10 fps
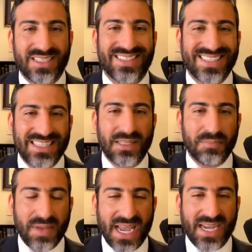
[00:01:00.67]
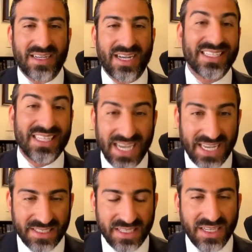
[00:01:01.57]
to send them back
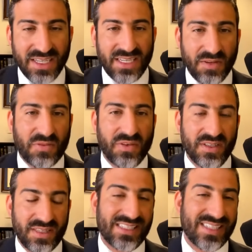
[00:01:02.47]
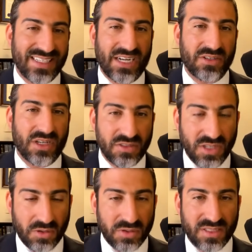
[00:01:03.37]
again if they send out a
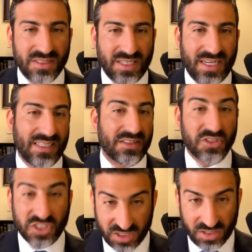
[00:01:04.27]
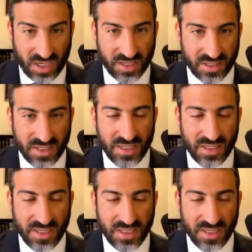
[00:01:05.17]
note saying that they're still hung.